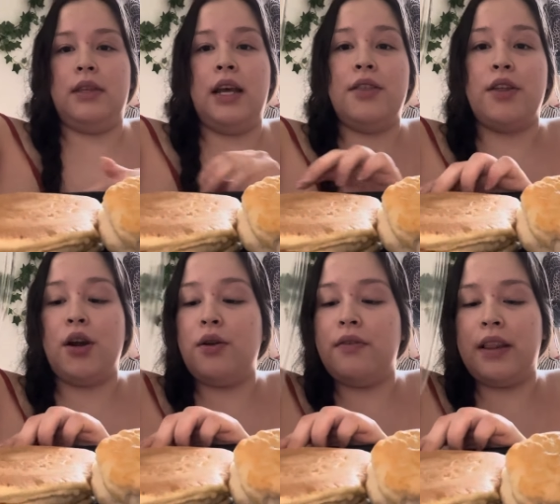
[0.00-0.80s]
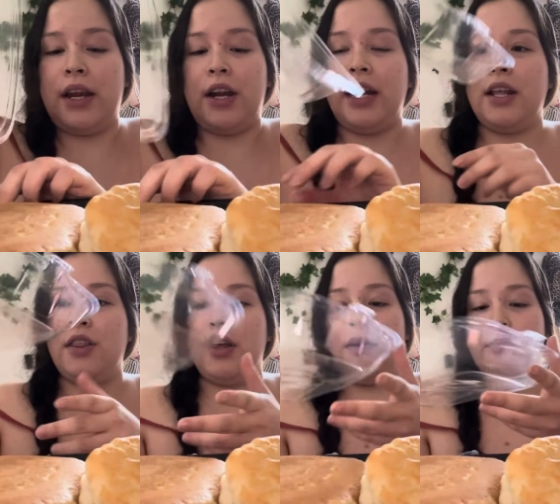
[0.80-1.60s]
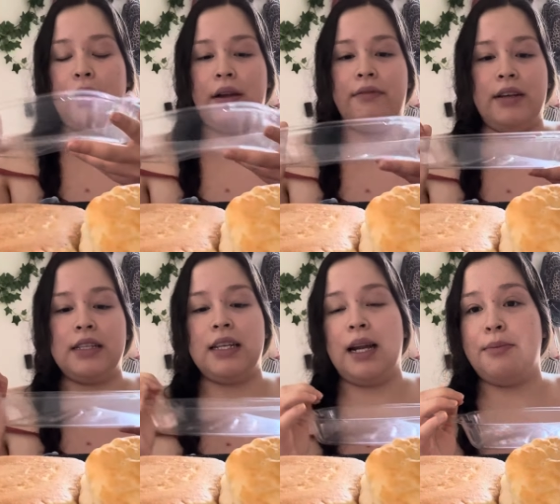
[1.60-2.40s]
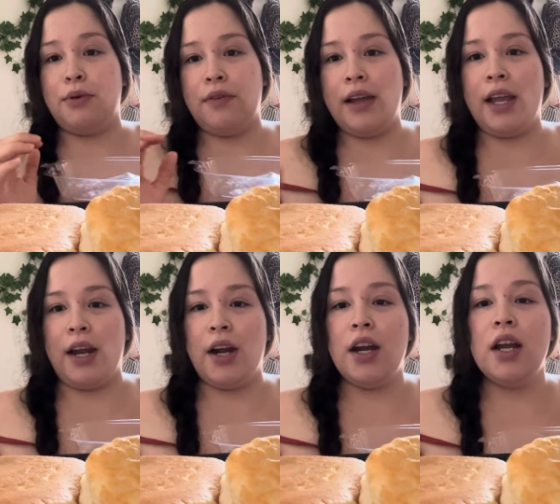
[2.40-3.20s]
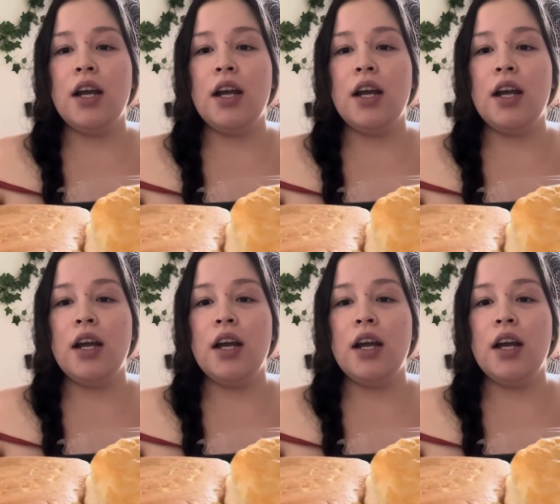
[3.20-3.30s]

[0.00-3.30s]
and they're over there eating their breakfast and I'm over here